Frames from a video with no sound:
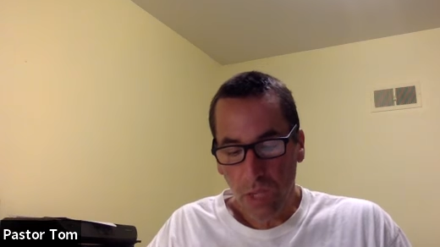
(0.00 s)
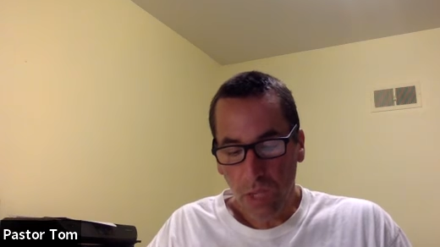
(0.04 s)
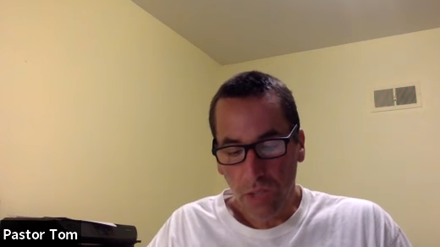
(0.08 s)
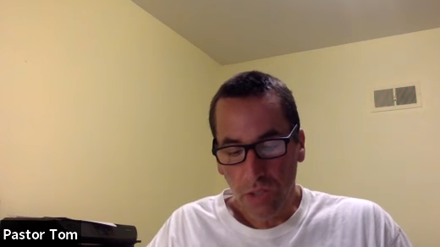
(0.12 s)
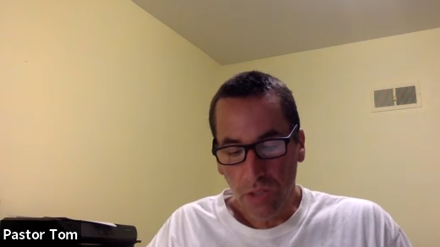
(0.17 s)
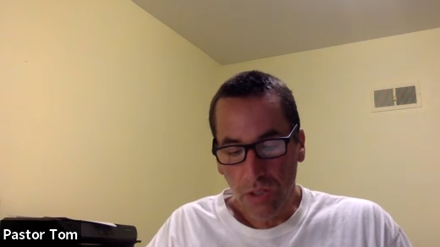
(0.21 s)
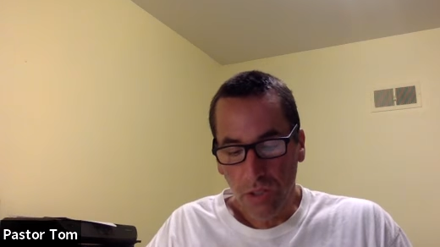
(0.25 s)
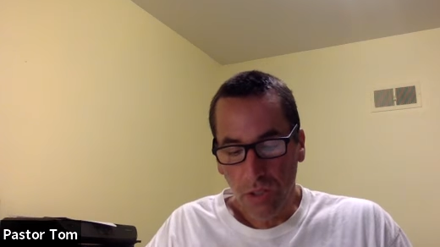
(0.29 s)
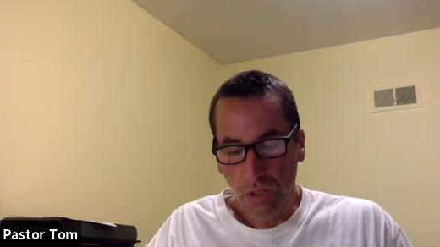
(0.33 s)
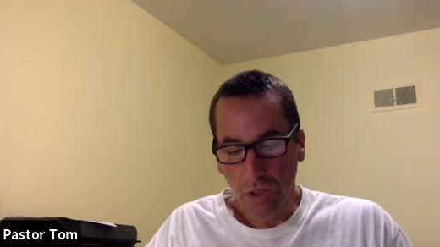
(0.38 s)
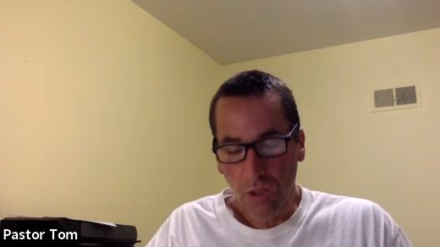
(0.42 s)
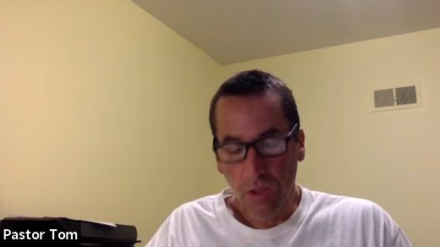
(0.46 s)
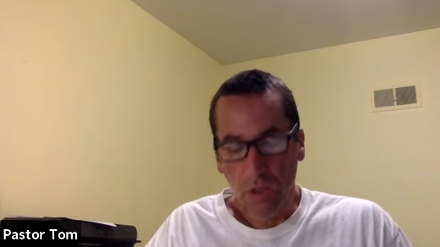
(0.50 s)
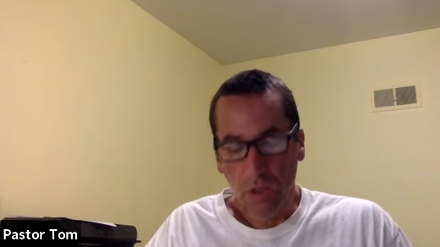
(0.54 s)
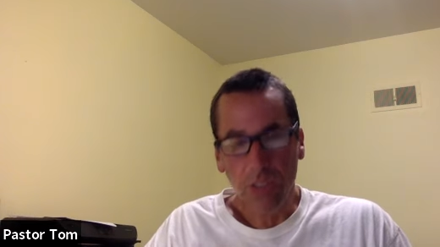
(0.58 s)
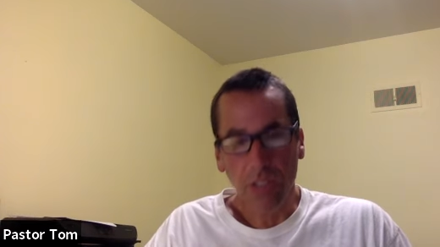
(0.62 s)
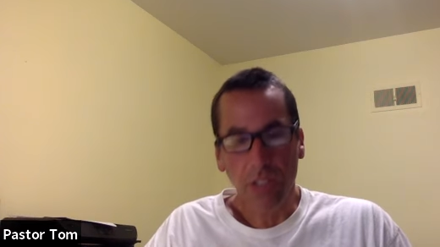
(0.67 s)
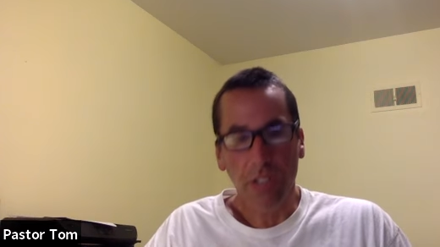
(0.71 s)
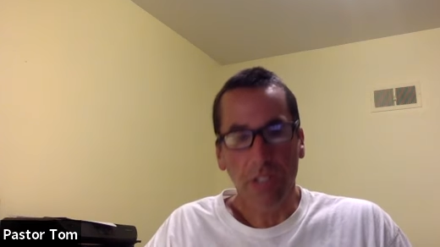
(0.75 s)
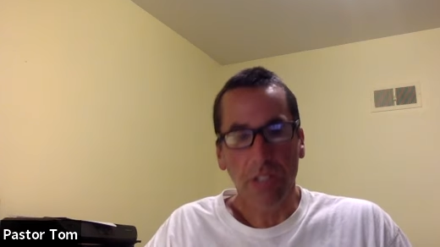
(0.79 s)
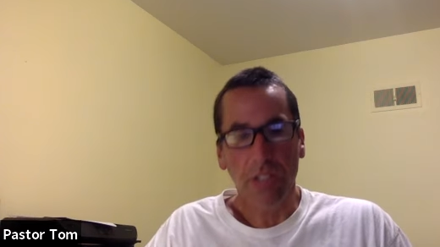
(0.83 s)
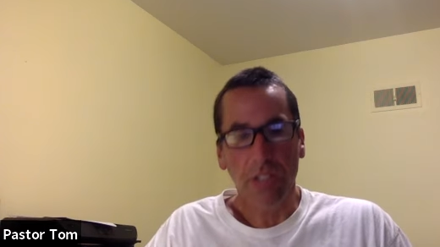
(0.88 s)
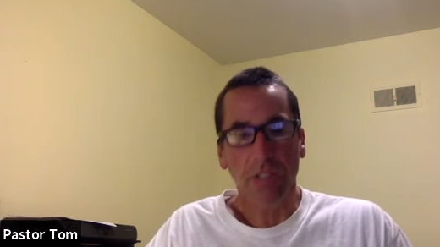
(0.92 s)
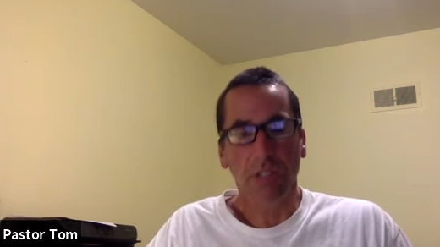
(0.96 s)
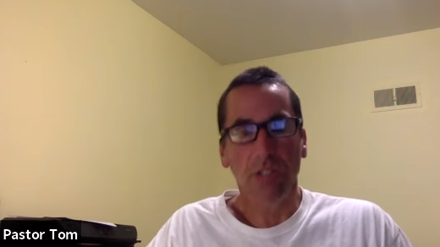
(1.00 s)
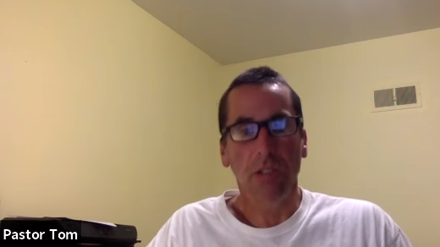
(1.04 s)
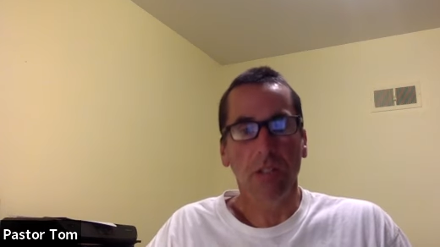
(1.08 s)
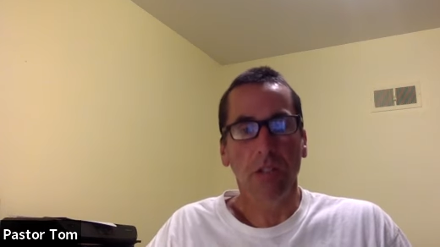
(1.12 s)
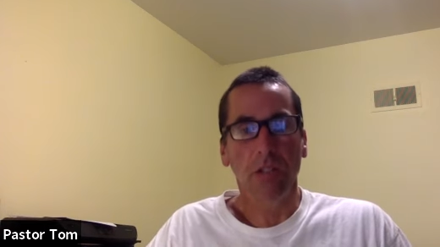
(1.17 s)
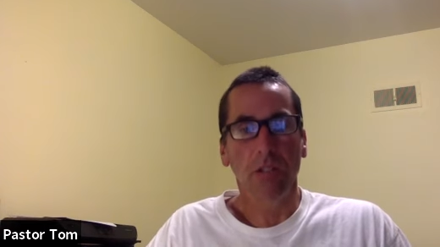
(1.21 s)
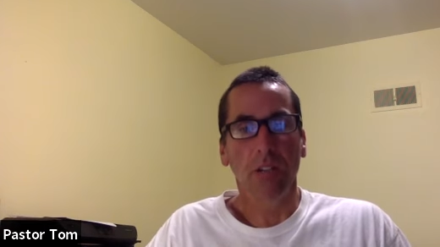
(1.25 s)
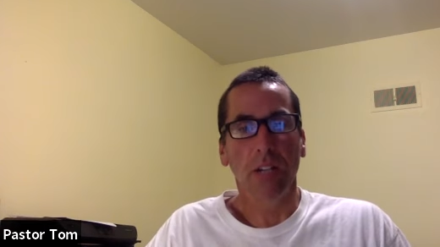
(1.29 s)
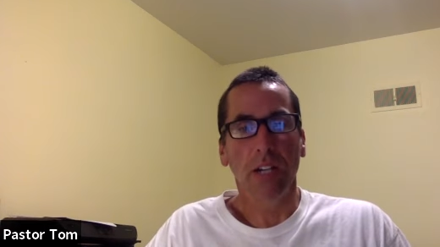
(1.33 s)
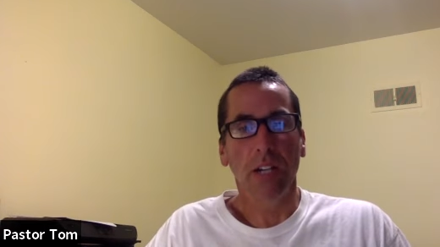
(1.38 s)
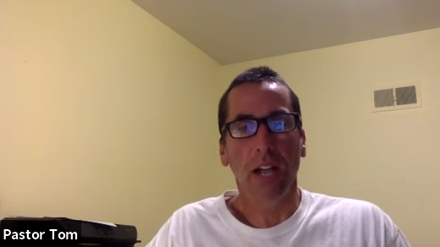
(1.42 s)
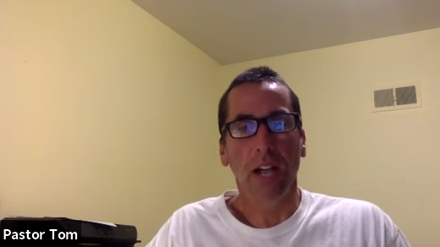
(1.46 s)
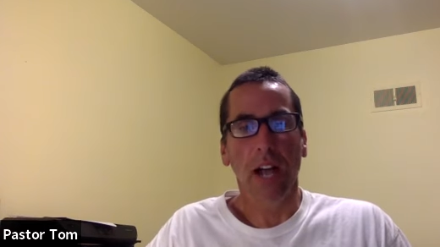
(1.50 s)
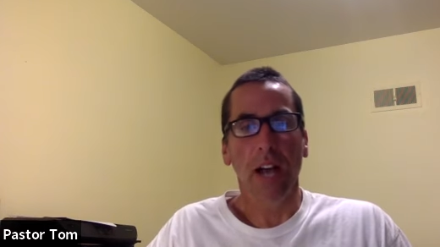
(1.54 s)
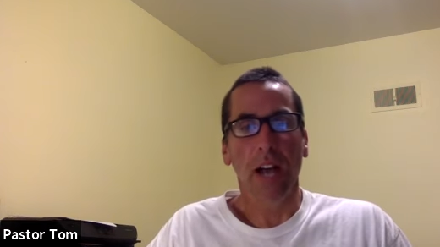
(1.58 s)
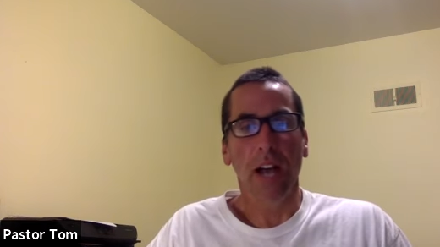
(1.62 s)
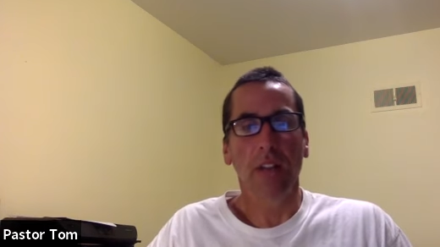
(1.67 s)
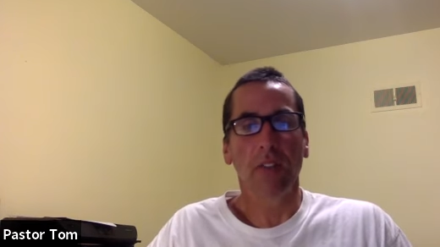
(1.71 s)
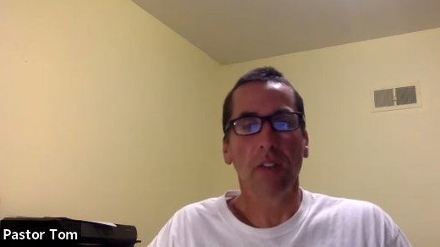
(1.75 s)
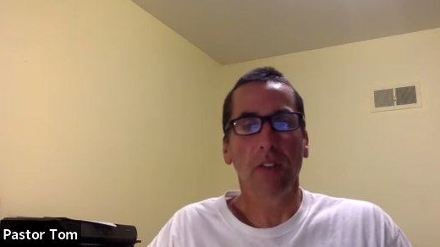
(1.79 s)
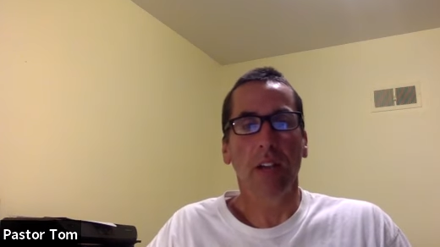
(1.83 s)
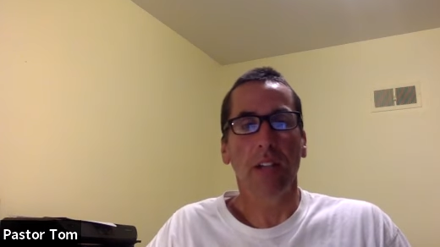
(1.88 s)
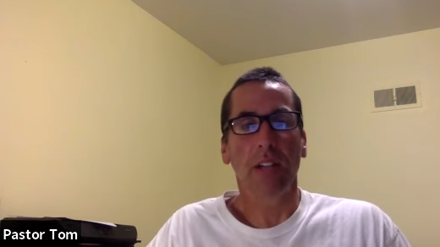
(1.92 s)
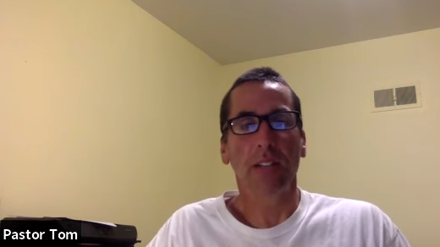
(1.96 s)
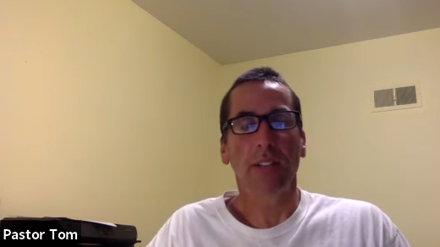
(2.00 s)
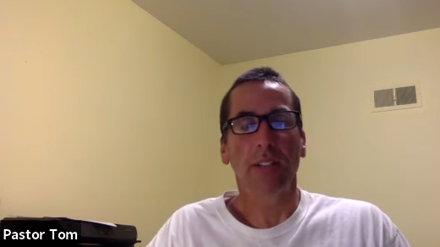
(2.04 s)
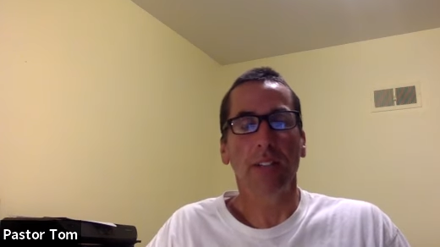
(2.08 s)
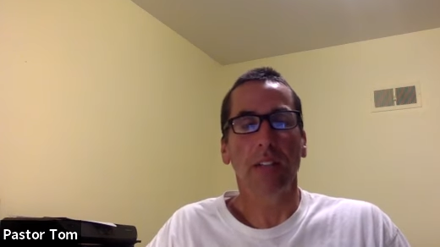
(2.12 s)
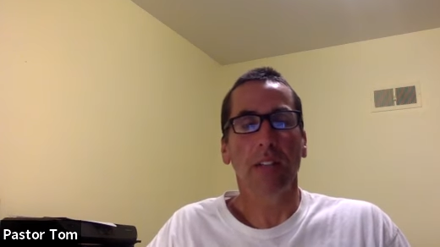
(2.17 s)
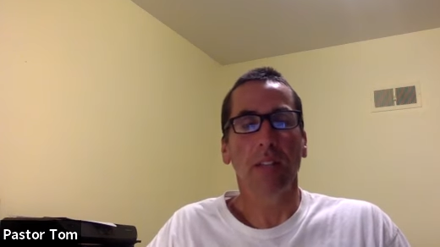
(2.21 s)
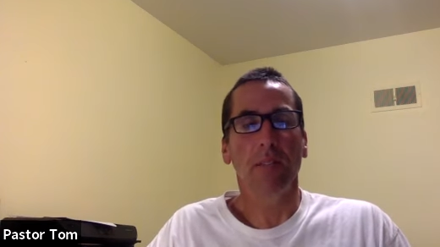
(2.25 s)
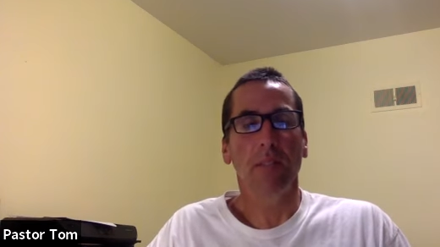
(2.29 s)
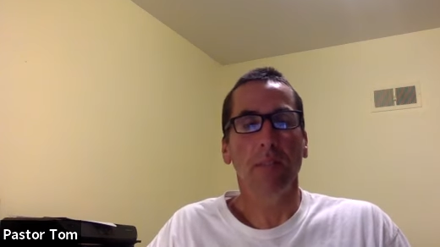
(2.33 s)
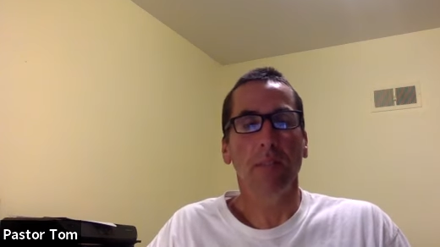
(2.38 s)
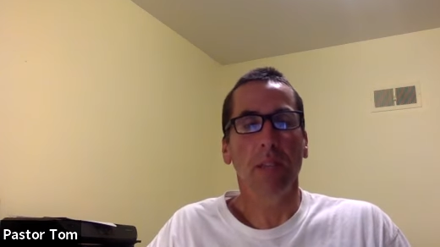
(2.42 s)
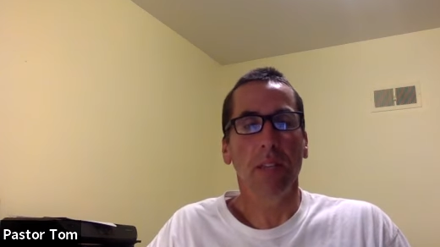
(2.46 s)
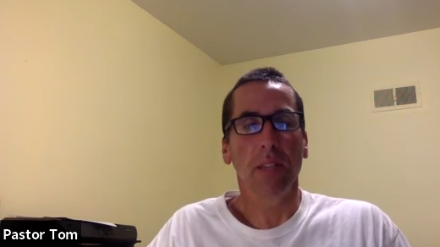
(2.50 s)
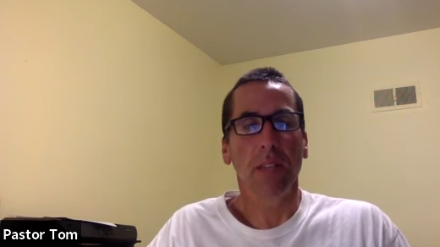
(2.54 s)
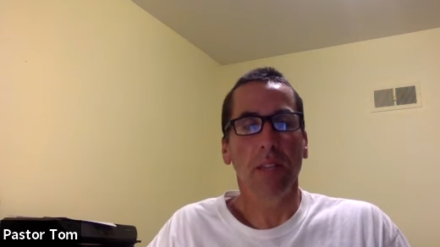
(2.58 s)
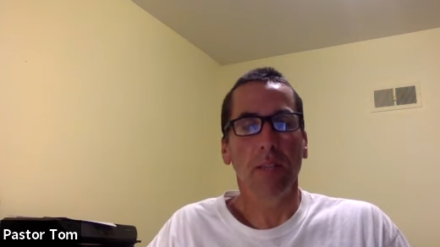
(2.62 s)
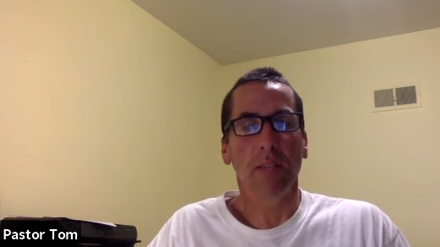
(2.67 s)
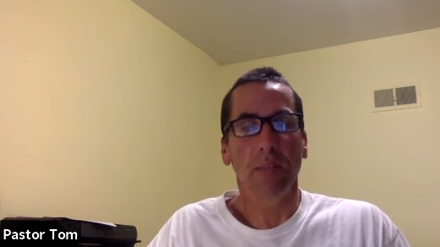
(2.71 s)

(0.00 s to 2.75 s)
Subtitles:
So those are the two contrasts at the